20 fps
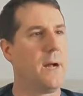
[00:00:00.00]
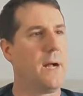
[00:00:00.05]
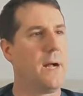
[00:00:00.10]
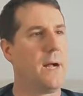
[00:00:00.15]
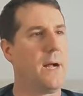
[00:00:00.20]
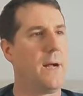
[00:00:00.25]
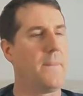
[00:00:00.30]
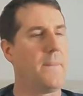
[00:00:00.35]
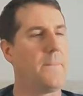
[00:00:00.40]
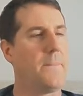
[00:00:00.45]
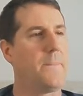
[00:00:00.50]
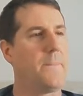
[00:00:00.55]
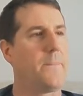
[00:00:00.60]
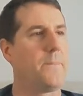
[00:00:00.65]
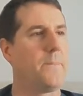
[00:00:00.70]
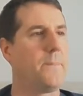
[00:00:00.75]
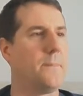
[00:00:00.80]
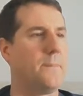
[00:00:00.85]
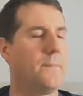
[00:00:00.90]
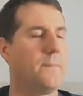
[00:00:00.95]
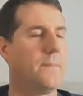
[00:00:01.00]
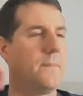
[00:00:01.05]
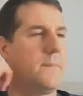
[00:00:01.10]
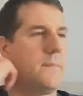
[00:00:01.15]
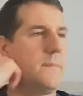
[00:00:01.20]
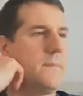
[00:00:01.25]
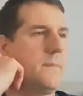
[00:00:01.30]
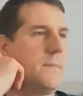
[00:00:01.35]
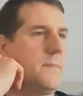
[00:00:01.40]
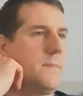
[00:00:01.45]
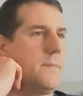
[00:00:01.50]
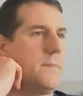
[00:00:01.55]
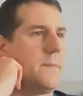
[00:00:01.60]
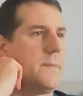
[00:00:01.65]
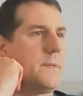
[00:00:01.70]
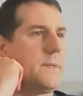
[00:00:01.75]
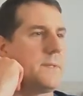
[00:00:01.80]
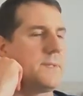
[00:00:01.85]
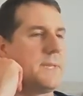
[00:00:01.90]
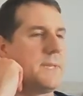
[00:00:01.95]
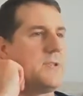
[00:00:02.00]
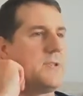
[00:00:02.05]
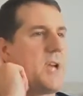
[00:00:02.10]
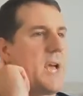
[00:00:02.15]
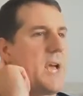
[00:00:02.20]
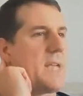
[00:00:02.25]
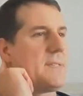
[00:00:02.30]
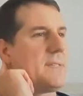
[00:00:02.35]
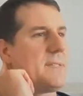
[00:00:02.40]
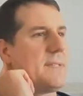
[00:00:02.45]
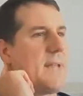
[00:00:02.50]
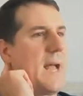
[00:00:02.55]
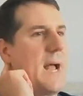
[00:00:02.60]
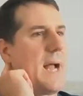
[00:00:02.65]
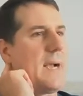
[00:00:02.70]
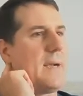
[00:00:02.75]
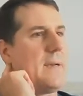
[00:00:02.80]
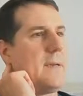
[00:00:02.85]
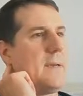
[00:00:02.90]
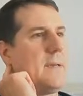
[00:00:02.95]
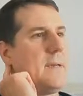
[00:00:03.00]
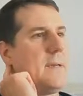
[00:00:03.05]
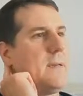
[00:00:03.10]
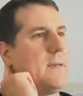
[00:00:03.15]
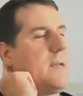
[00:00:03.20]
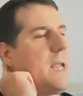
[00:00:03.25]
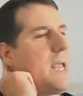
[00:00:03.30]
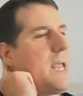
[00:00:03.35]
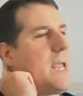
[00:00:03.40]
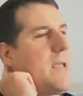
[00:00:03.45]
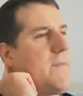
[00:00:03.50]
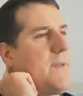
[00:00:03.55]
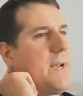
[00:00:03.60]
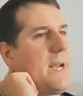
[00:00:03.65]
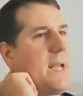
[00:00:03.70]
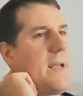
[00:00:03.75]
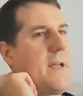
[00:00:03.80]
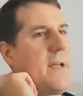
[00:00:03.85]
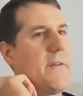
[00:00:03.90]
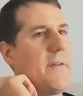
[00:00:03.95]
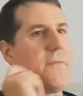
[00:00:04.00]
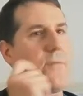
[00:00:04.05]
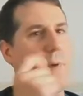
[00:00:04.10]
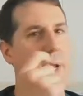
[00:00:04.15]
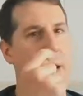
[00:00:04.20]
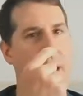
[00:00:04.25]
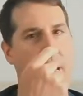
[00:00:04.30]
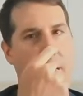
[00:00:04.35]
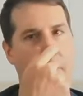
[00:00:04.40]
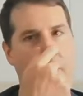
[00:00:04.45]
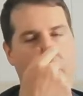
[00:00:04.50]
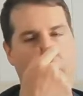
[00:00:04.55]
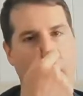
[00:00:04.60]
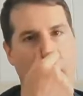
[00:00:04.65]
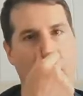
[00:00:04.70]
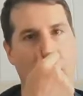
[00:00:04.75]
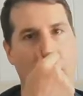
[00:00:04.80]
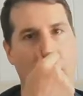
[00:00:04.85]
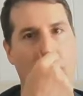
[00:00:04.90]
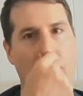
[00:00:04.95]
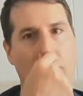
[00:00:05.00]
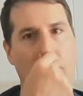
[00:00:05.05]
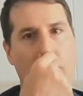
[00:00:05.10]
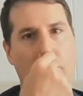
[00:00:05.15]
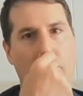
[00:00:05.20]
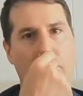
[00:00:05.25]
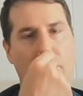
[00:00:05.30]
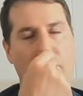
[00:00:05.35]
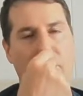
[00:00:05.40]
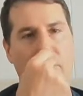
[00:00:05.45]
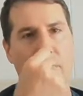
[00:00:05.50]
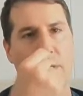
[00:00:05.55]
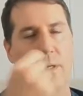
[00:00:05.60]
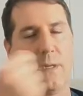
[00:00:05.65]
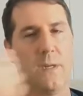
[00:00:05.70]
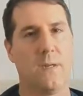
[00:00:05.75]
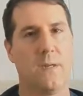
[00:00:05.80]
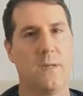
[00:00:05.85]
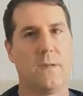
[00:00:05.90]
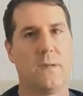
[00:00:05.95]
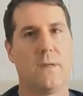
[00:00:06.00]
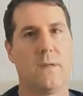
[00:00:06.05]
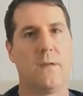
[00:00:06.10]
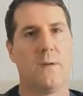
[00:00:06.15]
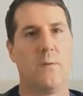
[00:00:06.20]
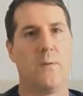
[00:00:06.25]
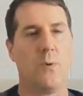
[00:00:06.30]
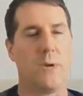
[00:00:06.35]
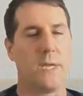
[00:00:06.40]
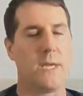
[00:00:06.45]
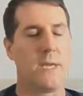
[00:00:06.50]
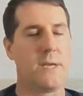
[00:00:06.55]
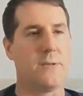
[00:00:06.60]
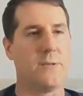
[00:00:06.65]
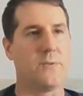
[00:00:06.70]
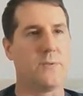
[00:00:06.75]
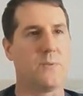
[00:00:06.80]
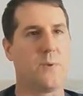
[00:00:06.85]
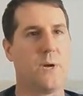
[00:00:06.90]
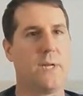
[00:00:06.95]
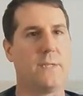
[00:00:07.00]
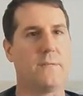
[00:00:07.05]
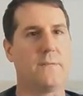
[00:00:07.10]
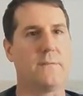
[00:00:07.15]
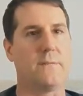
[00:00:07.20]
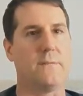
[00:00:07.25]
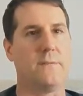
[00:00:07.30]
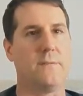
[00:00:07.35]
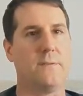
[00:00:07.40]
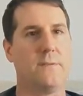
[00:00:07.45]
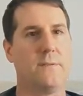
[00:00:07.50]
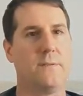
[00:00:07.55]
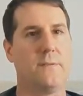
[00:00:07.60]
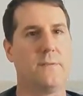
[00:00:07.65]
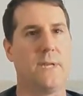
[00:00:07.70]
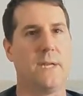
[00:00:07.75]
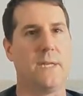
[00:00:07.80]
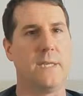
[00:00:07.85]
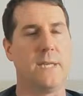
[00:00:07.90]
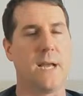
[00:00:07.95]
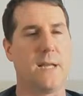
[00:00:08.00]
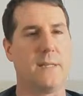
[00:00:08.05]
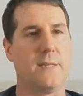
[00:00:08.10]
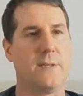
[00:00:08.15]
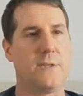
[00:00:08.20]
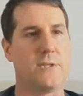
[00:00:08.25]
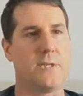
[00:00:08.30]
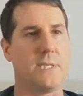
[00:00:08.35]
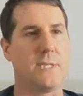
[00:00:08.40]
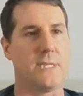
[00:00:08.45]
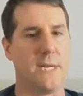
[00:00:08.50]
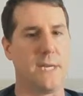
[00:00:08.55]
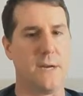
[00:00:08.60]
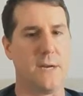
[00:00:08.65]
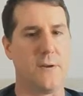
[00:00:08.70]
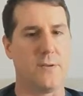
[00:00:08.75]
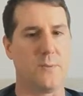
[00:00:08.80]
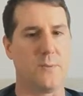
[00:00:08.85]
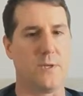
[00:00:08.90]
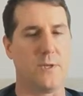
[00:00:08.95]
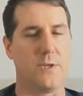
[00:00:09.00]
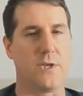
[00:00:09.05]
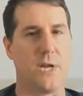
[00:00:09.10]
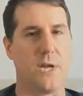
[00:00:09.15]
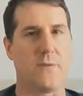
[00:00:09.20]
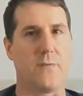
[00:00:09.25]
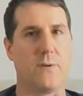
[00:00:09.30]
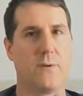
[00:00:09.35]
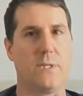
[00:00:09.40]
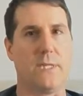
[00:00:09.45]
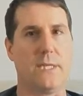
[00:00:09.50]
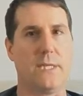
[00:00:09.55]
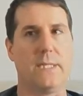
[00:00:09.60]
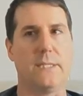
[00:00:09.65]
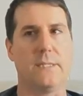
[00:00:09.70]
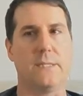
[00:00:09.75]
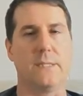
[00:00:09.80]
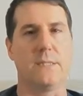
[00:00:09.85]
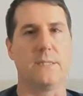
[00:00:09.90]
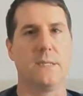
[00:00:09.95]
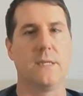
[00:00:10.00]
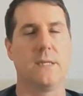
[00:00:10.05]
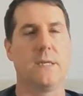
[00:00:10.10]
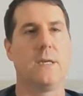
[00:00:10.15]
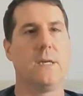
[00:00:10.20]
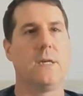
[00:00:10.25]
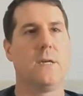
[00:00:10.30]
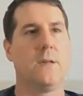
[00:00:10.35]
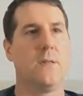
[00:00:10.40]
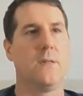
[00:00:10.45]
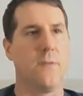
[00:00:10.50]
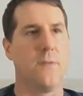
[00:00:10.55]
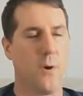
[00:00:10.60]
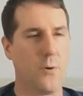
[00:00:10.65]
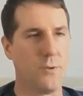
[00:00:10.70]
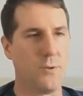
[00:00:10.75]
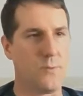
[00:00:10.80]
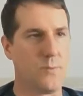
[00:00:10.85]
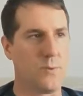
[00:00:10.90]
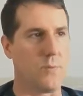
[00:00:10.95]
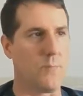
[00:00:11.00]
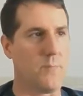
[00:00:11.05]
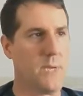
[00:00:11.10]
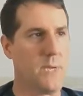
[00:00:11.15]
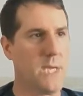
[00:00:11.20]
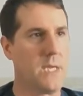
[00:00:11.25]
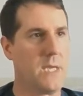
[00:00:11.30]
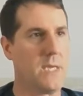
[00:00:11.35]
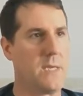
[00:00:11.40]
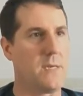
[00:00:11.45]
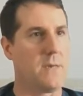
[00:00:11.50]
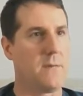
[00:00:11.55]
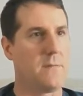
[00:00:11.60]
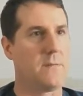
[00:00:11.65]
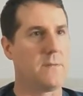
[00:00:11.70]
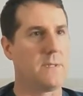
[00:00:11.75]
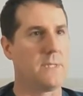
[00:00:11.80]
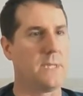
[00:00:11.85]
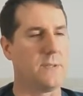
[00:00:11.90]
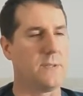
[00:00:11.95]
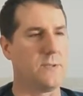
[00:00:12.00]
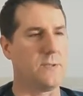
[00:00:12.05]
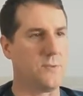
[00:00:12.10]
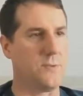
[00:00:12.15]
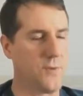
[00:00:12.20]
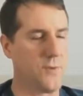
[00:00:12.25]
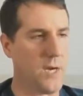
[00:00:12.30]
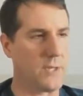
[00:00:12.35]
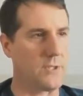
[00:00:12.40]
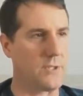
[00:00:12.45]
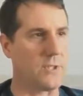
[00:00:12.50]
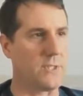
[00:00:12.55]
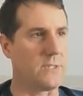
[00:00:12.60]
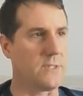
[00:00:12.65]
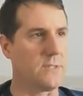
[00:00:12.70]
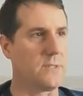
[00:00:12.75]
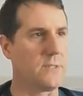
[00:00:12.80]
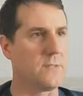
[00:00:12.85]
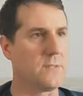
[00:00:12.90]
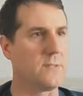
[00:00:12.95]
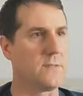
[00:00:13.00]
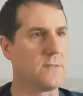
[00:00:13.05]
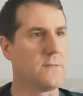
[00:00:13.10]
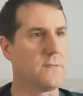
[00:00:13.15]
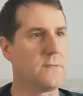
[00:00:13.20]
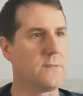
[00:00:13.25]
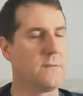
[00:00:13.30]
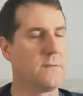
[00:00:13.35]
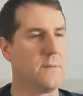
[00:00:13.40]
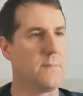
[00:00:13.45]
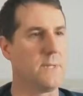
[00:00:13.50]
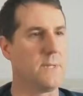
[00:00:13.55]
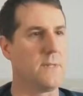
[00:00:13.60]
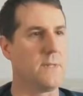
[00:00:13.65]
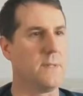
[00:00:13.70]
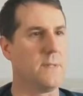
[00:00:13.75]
Um, Suggest that even if we hammered out, well, here's what intelligent and here's what general is, those will be constructions. I mean,